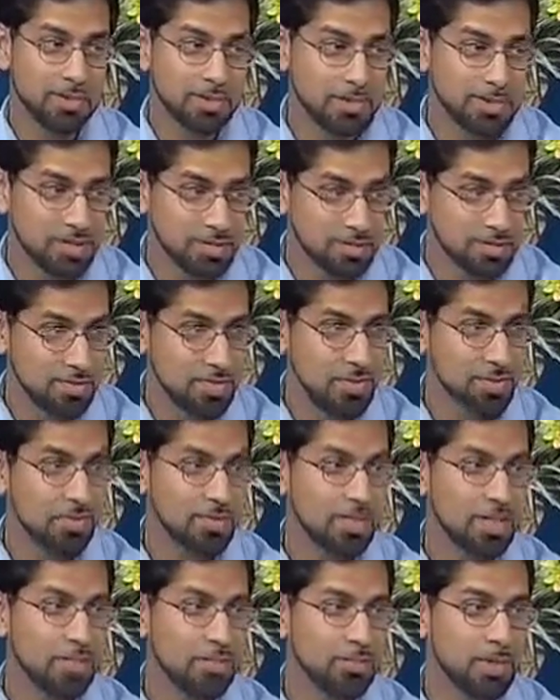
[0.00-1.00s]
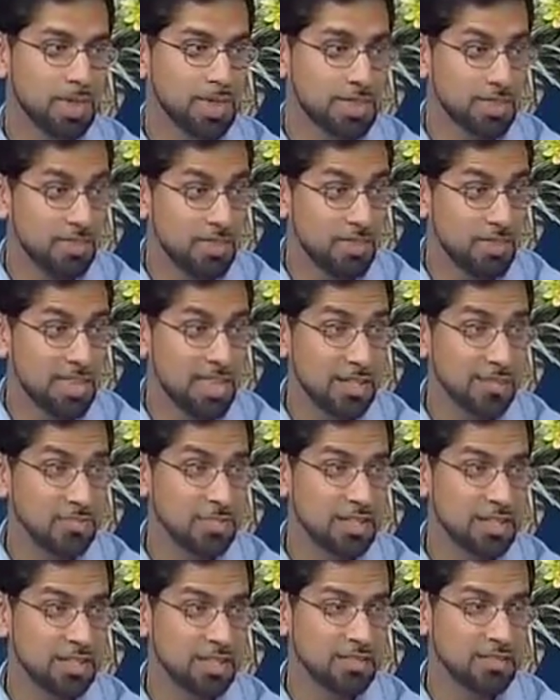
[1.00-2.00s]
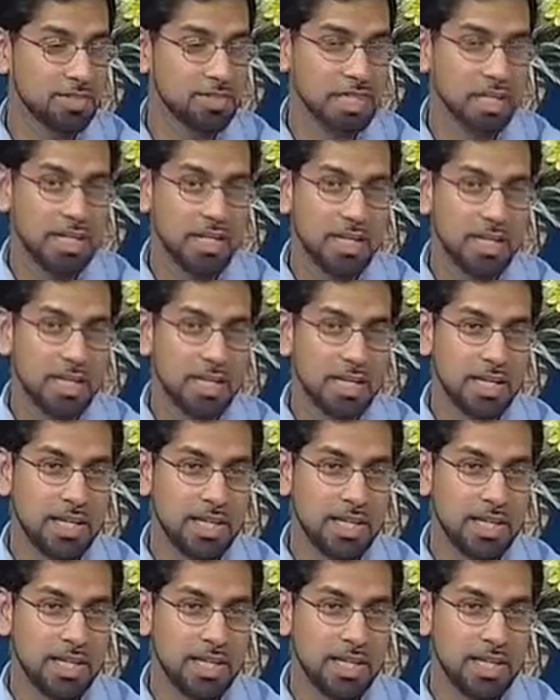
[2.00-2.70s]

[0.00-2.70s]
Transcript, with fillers: able to fight back, defend themselves. Mm-hmm.